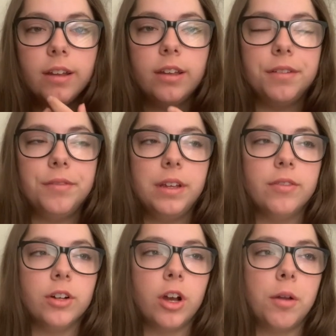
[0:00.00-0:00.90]
His
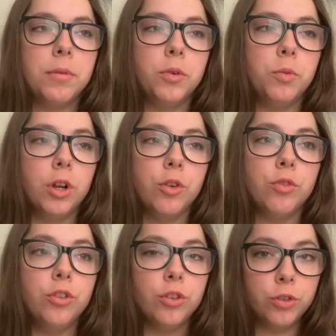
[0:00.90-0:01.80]
fever got up to
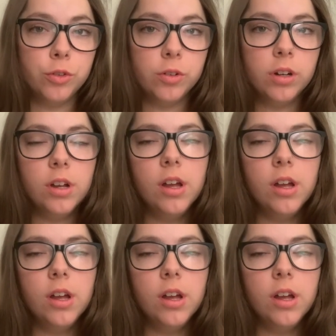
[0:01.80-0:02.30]
102.